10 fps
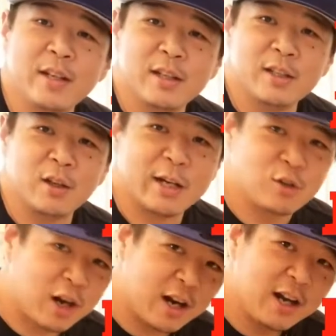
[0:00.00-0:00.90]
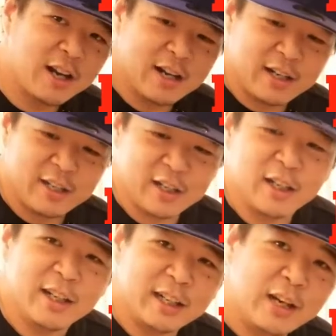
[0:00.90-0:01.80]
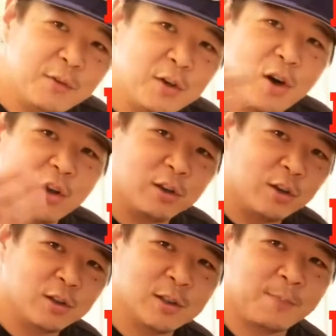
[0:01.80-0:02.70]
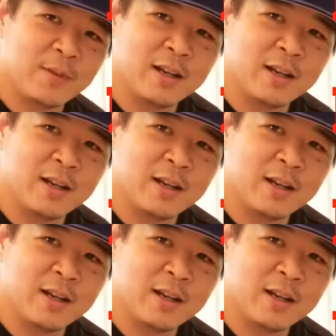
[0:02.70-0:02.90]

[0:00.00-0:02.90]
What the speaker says: So I try to give you all of those.